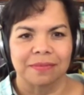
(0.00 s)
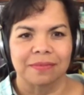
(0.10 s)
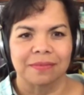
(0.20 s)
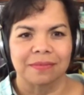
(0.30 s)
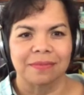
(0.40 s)

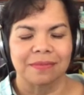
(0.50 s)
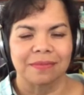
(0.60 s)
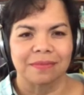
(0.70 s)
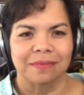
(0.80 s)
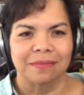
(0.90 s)

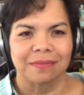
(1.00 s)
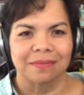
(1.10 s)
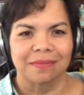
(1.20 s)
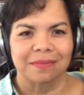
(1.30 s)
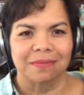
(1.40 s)

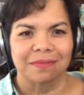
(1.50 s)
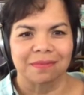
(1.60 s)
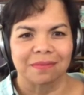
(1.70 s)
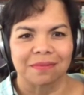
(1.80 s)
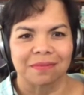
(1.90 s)

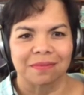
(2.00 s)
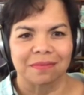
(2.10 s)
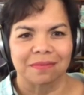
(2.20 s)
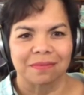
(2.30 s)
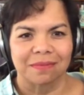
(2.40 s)

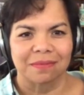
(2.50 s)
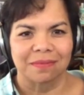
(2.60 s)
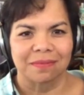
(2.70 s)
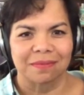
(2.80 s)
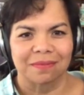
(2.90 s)

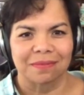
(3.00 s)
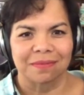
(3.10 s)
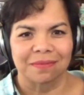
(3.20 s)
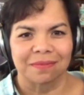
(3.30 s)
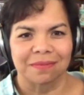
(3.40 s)

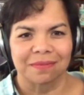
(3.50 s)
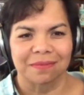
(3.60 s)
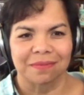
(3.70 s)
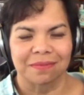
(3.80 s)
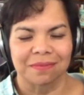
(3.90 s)

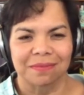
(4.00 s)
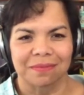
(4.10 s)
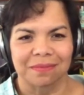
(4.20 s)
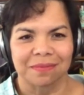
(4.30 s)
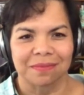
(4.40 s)

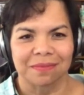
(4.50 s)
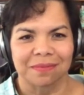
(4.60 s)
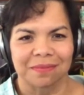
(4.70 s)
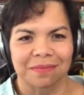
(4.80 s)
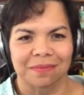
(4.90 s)

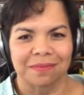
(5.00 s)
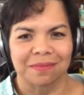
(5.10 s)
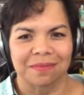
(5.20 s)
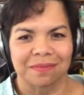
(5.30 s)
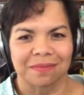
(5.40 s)

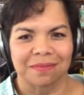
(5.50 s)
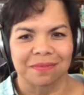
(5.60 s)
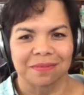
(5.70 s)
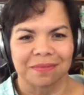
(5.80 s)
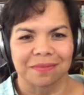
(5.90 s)

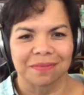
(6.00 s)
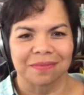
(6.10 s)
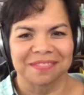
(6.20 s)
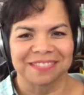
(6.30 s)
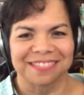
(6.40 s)

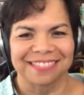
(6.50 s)
(silent)